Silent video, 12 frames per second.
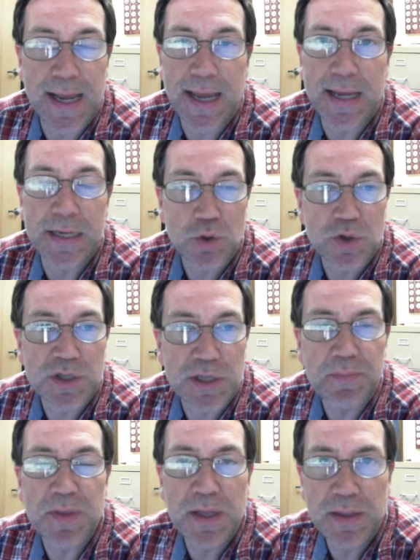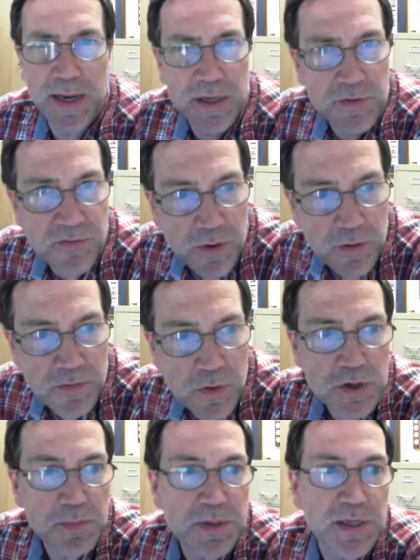days, or something that is very,
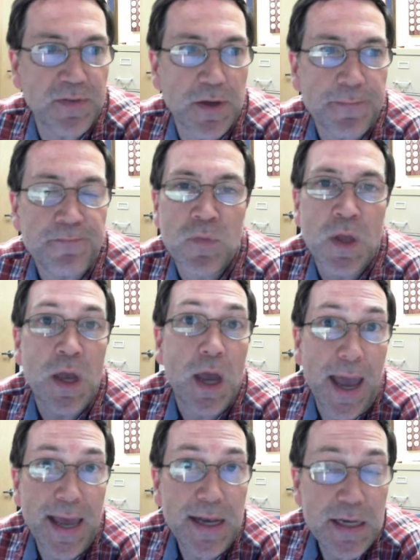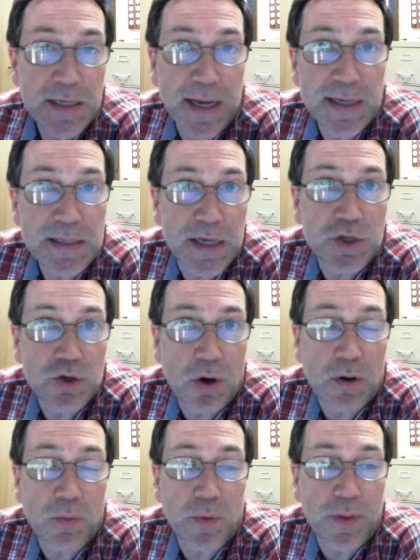very specific. And he's tasked
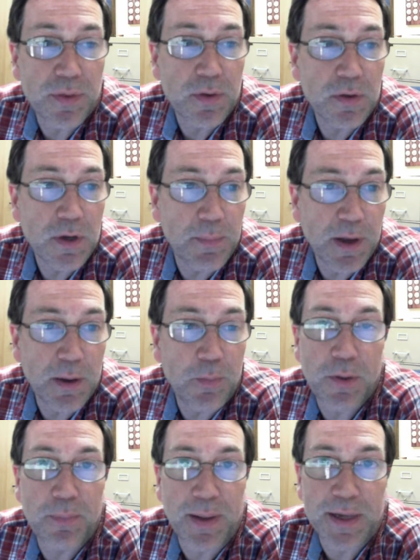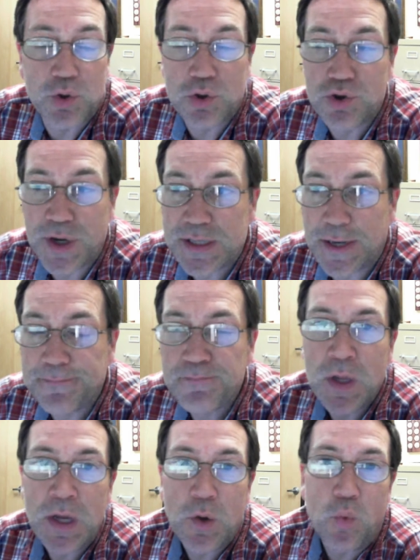HR with coming up with a plan to address it.
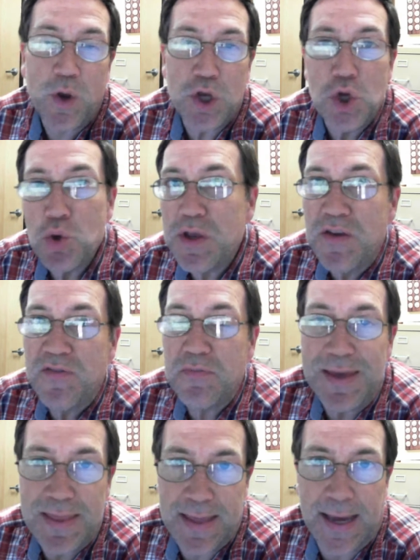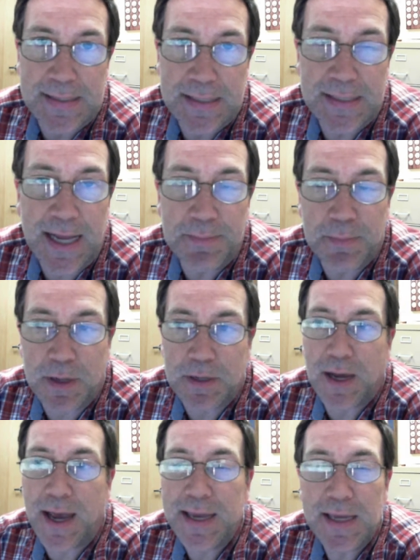When you give me that
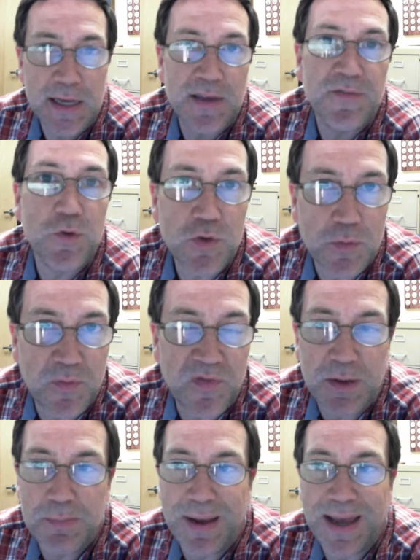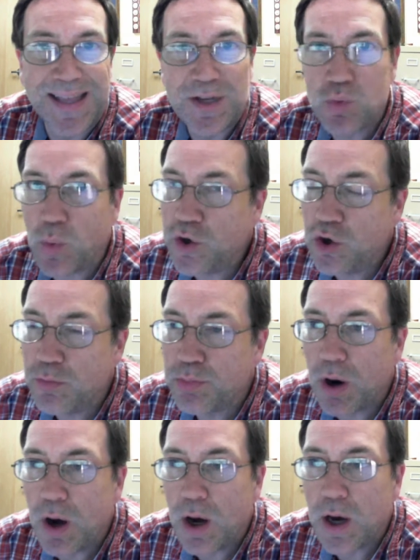statement, I can give you some feedback. That's way too
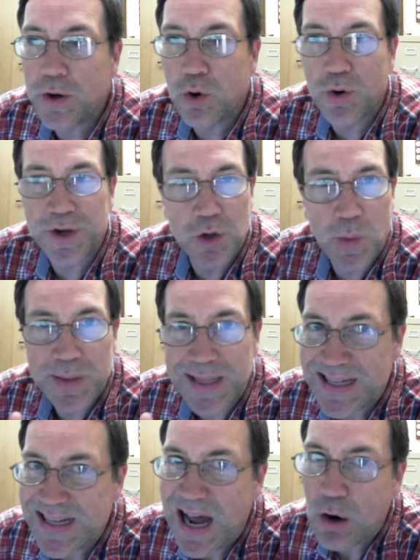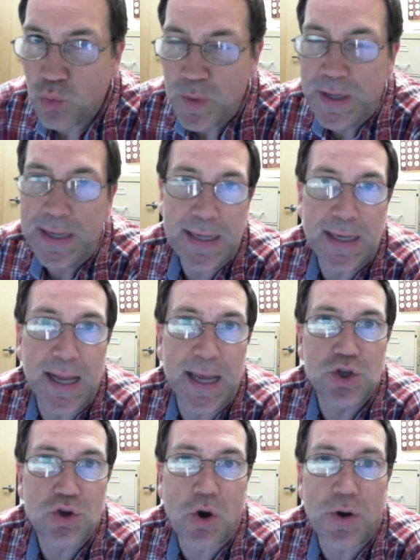broad, or you know what, that's not really an
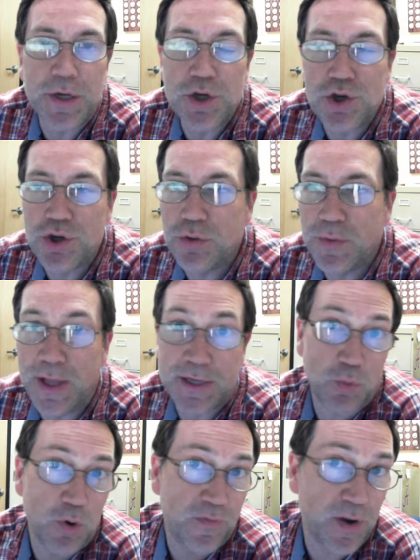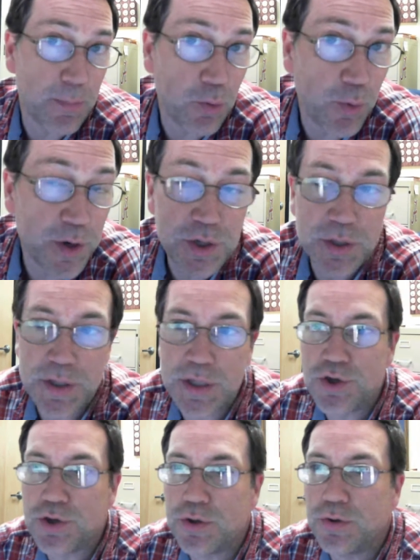HR issue, that's more of an operations
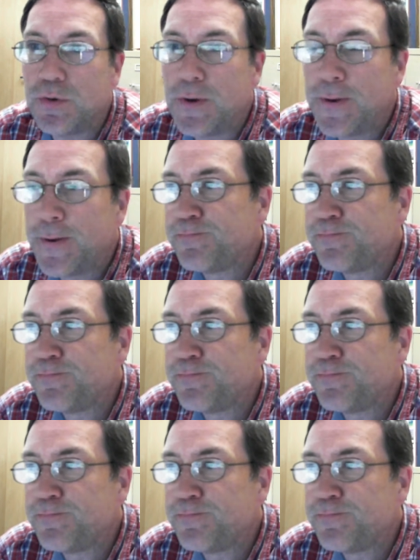issue.